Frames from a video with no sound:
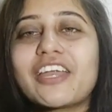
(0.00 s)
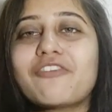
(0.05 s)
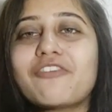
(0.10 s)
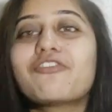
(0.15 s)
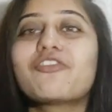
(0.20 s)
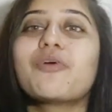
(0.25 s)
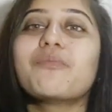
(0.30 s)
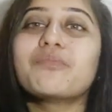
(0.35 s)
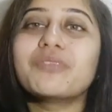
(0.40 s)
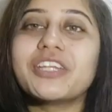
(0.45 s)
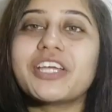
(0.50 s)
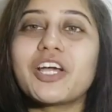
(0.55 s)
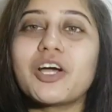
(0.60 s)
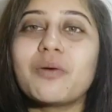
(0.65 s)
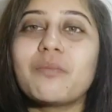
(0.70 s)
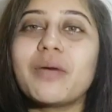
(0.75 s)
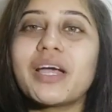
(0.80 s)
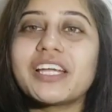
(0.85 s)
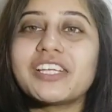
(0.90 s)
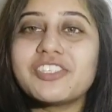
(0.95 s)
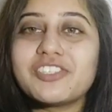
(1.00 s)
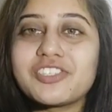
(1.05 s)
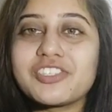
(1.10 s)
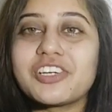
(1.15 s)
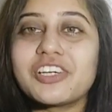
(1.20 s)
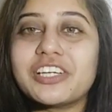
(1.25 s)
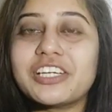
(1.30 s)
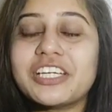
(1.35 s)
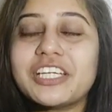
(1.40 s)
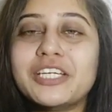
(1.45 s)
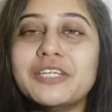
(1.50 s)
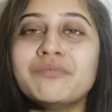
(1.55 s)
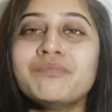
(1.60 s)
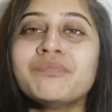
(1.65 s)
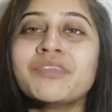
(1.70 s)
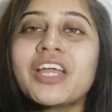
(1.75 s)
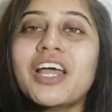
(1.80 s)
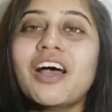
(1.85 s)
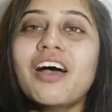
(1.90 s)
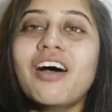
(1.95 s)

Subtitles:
and from there my journey